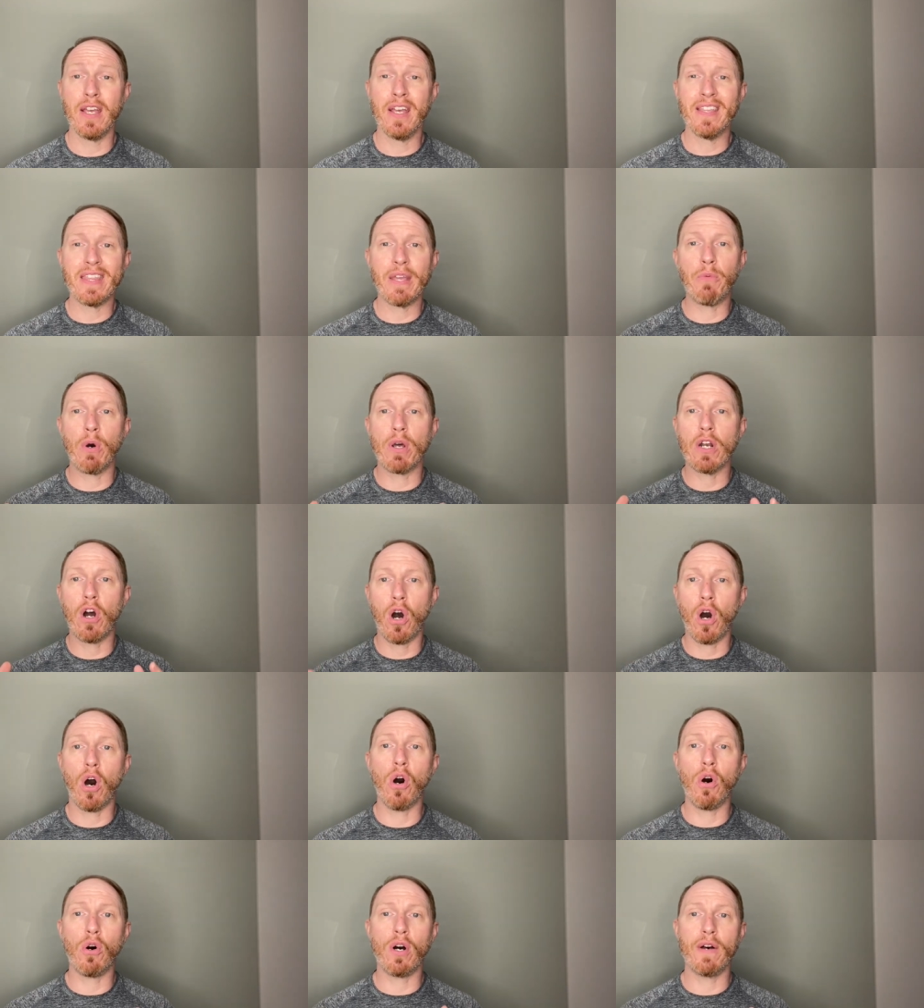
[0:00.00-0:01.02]
they want
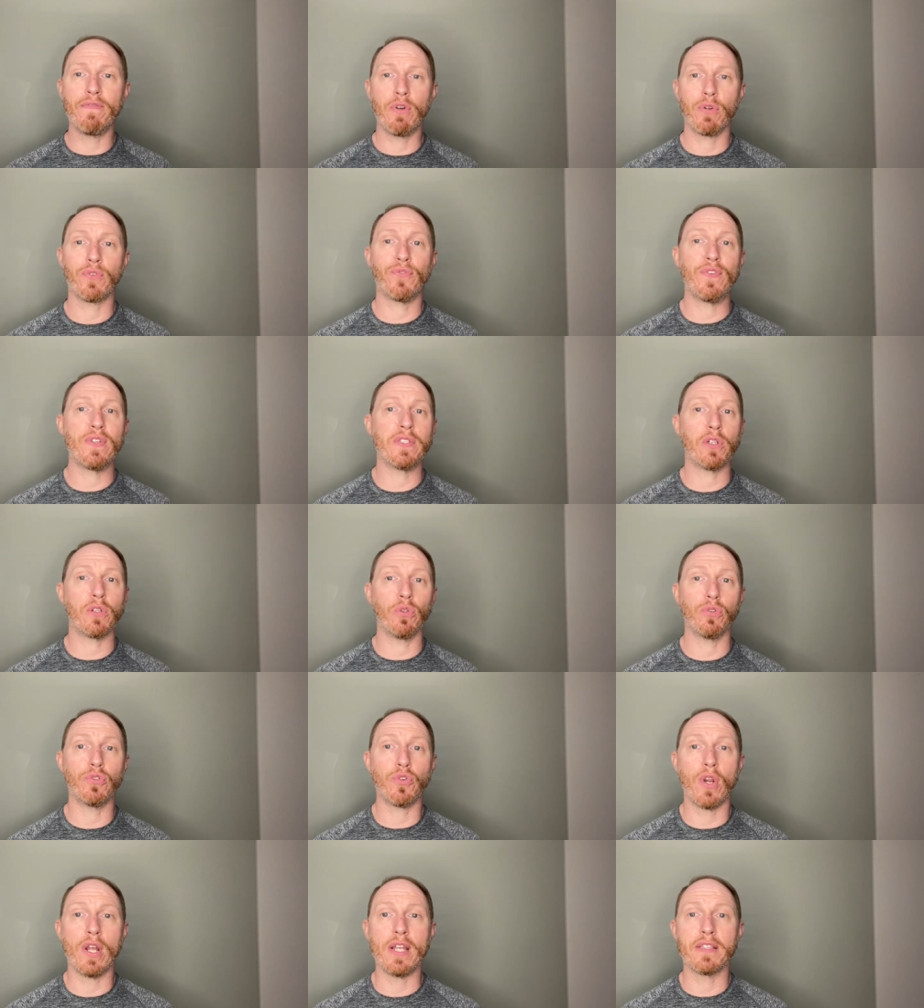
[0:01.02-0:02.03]
all of those physical
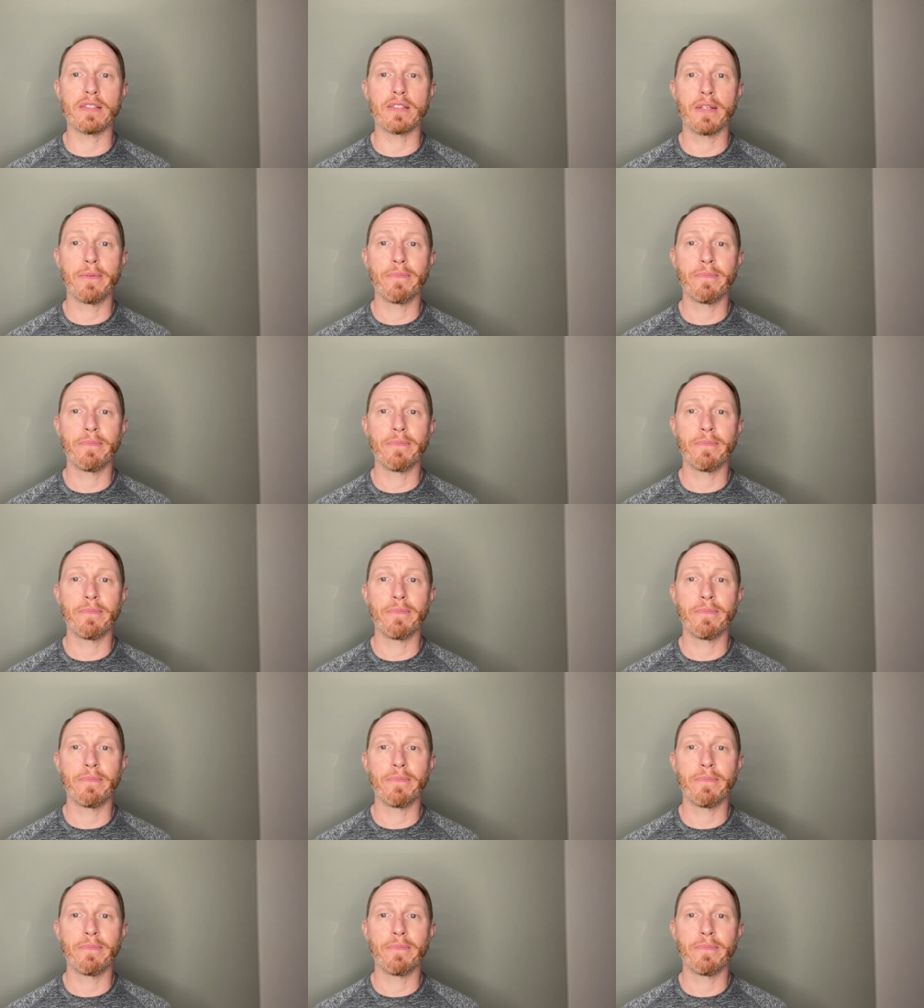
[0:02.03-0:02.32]
traits.